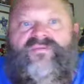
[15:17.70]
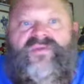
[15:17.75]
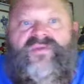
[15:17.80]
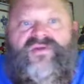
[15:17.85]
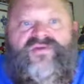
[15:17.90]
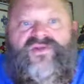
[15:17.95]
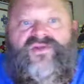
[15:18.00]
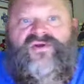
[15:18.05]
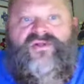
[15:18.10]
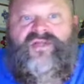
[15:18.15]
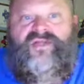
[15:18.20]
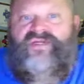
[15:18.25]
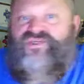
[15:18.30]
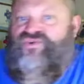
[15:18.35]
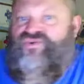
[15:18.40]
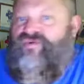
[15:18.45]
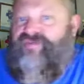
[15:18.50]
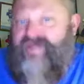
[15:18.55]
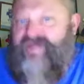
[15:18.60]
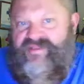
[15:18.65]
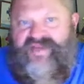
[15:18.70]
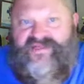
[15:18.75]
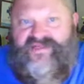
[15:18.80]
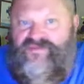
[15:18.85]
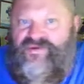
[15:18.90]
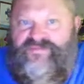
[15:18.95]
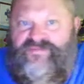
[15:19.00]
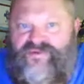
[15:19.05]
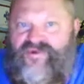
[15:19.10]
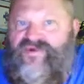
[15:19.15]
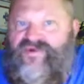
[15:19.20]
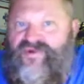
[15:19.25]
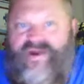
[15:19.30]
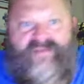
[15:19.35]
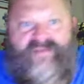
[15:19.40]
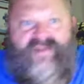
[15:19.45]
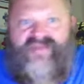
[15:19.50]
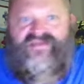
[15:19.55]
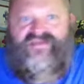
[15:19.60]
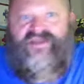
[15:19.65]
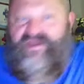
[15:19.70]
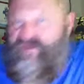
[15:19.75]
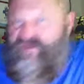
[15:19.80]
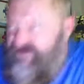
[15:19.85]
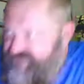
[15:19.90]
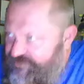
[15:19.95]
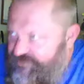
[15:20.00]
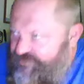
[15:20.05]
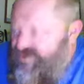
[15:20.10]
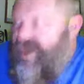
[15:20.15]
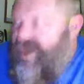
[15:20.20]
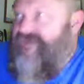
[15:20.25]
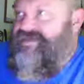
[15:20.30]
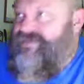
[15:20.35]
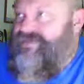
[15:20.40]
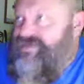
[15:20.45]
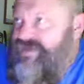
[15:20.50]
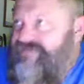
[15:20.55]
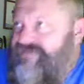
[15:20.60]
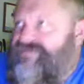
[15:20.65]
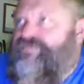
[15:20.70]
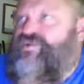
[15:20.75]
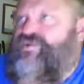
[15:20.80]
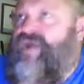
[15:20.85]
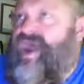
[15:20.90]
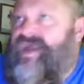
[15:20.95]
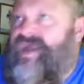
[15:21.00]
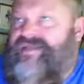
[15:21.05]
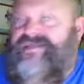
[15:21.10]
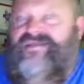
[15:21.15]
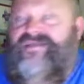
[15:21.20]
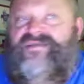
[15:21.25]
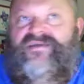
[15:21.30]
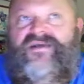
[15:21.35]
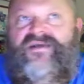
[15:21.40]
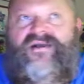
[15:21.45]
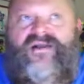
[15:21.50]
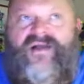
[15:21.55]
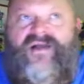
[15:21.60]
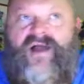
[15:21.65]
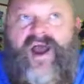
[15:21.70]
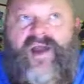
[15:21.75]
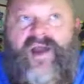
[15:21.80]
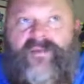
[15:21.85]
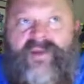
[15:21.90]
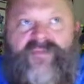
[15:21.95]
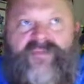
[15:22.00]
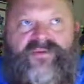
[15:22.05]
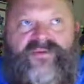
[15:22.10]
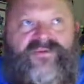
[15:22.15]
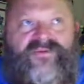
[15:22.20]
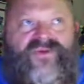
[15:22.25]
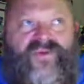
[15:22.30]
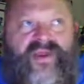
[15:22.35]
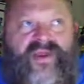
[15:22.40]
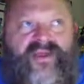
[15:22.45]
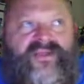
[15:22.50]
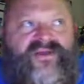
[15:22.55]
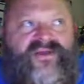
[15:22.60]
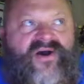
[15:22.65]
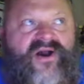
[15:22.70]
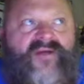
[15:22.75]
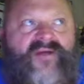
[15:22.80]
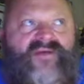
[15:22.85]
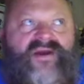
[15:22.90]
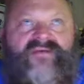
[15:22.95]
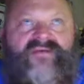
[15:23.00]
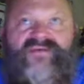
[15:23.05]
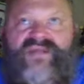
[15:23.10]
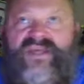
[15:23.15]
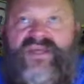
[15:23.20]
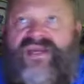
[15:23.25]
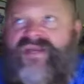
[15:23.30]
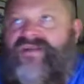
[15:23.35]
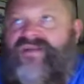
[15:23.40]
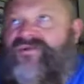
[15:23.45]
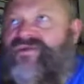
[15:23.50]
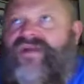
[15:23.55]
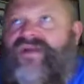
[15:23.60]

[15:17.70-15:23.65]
musical instrument, that's what programming is like. You have to practice. You have to practice. I remember doing guitar when I was a kid. You used